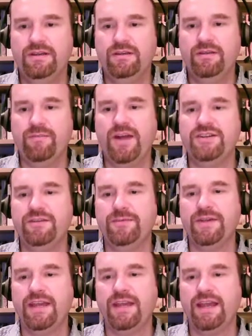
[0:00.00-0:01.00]
Imagine if we
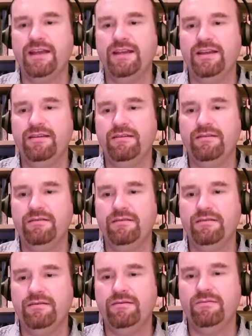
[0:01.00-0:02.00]
could get...
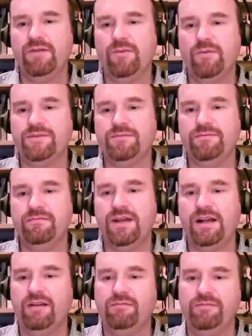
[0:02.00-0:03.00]
Well,
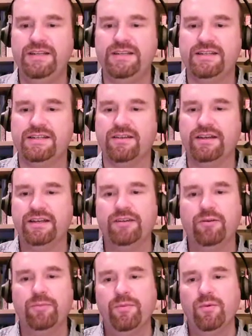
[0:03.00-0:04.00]
we need to decide a
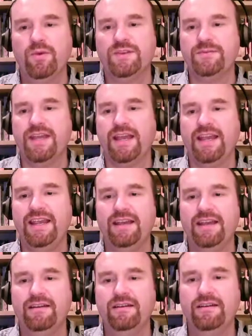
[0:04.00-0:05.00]
little bit, but once we get
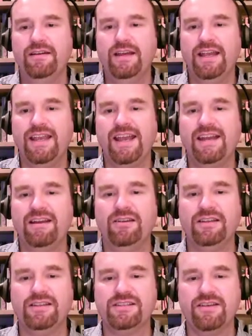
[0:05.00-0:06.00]
here... Again, look
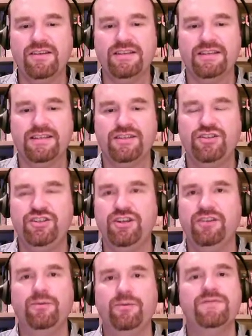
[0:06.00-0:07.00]
at the size of this
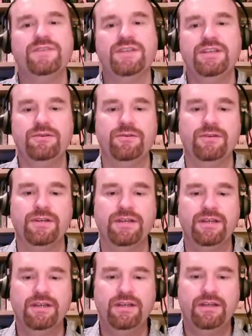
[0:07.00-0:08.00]
chunk we've secured.
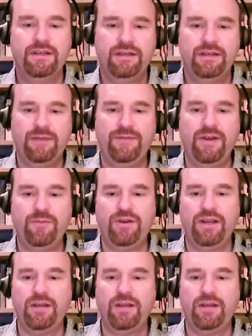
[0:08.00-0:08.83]
I'm feeling pretty...